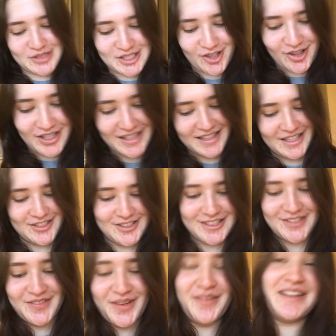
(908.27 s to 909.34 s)
We started it like
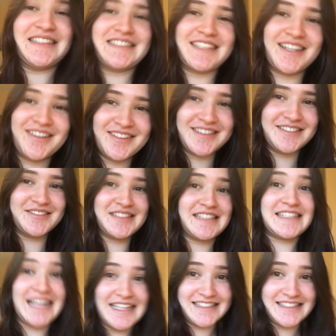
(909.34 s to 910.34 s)
just a few weeks ago, and it was like